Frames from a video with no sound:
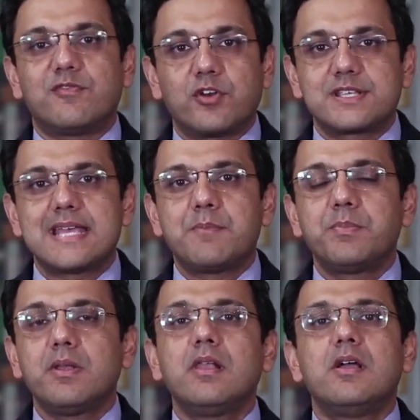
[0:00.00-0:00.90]
For
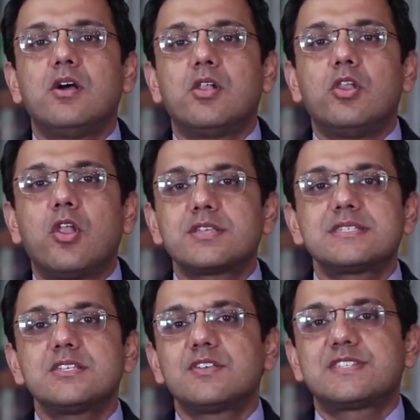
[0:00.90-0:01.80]
example,
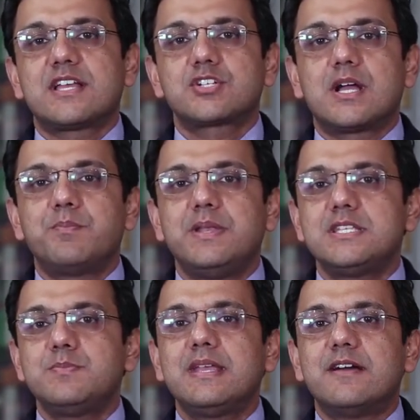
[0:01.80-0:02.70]
losses of such
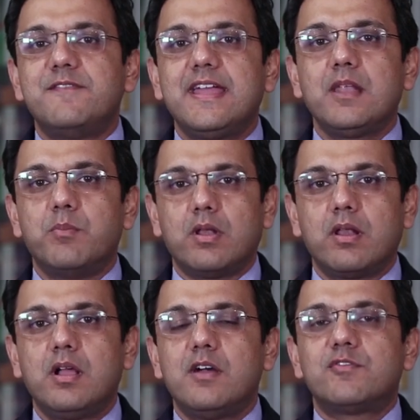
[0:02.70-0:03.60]
companies being available